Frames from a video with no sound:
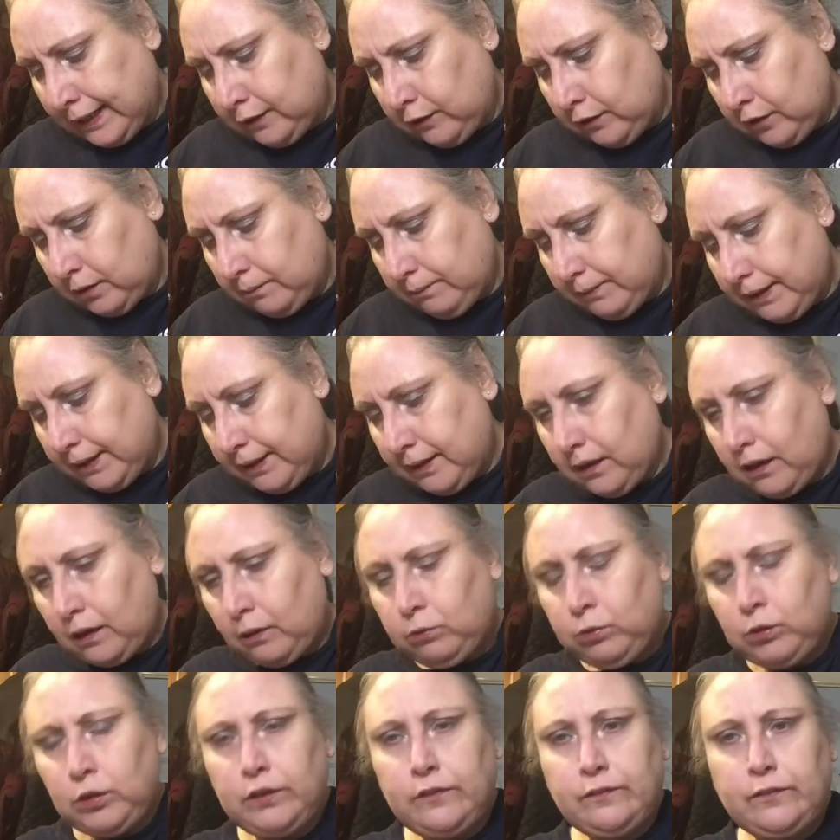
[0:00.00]
on a minute, I
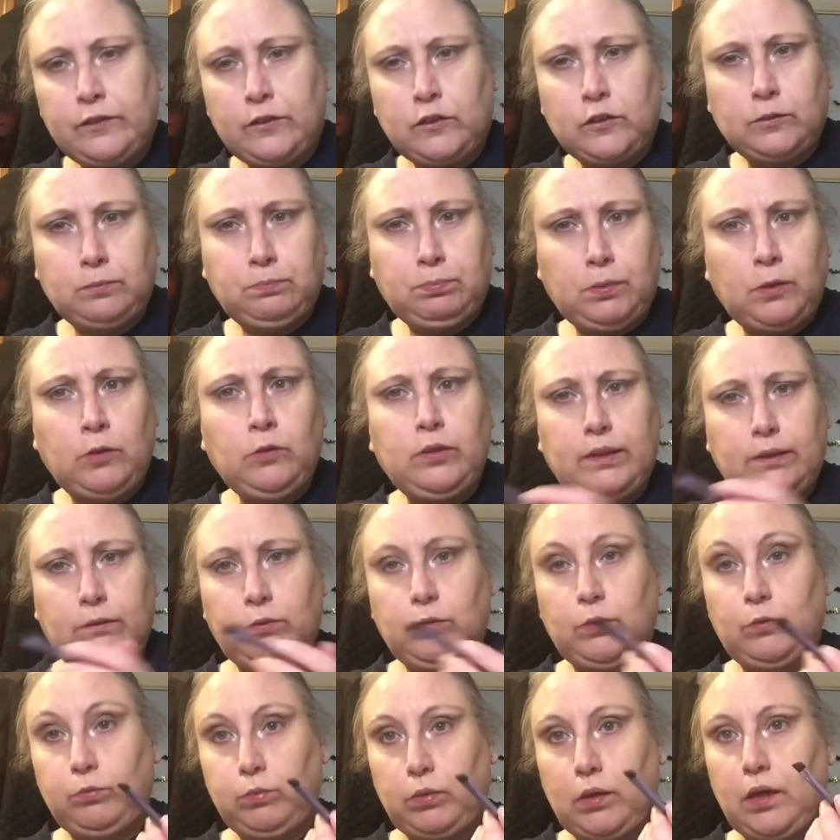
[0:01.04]
wonder if a spoolie
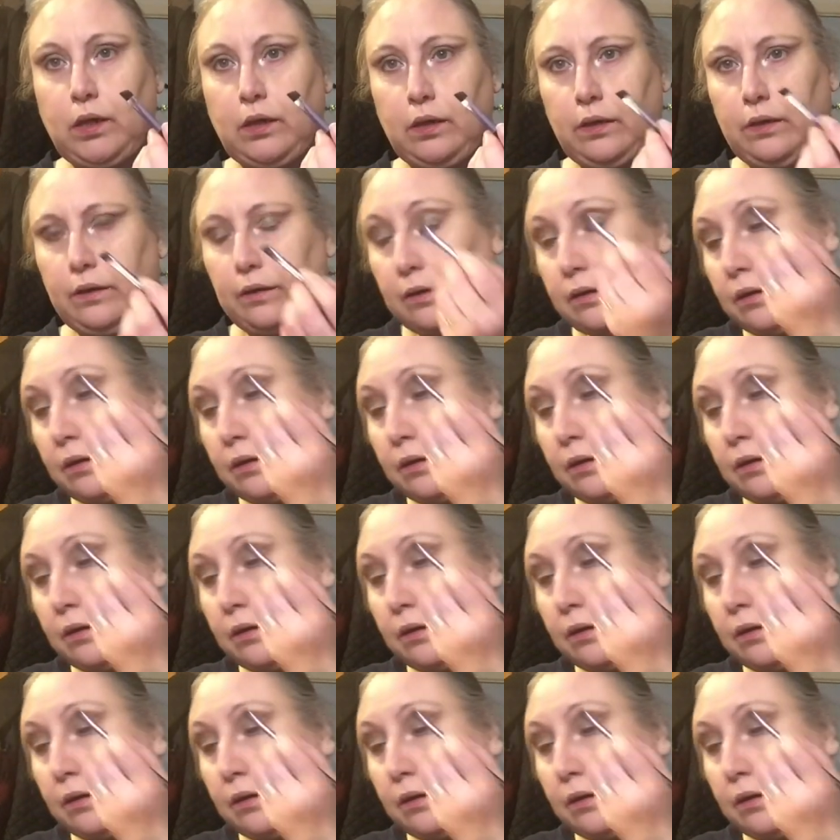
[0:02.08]
would work.